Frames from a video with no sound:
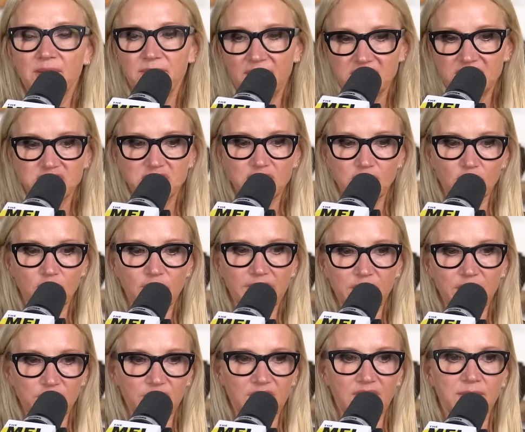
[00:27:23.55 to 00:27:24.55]
I mentioned
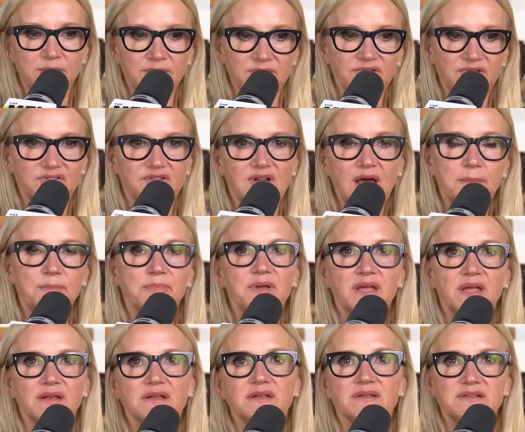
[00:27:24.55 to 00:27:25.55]
earlier that I'm
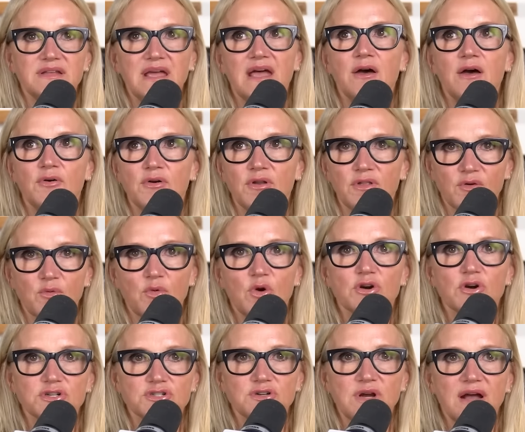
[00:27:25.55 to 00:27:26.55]
stopping down the
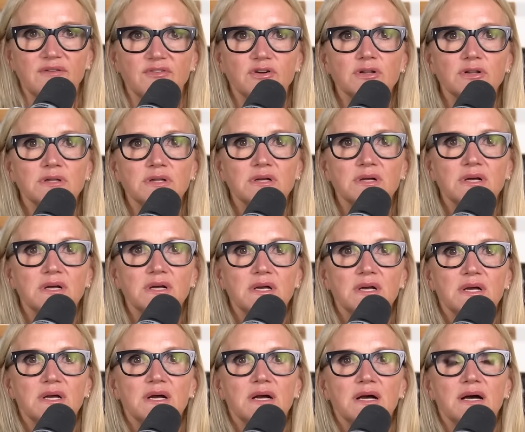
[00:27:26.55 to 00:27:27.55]
work travel.
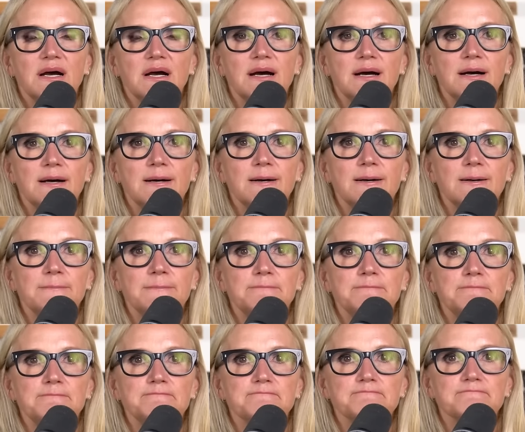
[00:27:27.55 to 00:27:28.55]

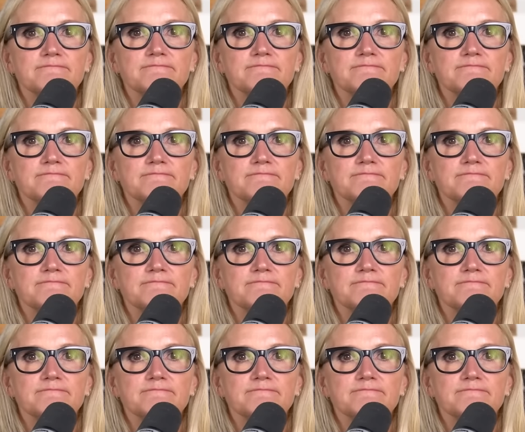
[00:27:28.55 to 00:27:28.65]
Um...